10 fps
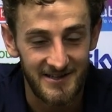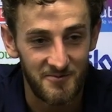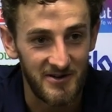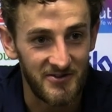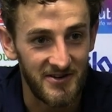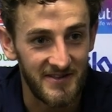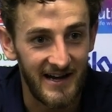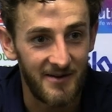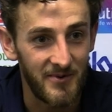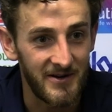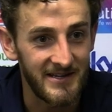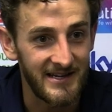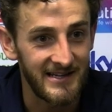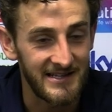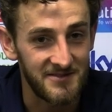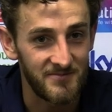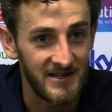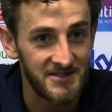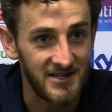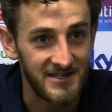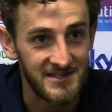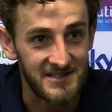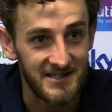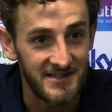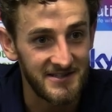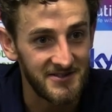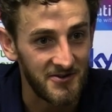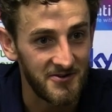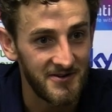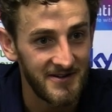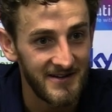well done and that, but he hasn't had a chance to see it. So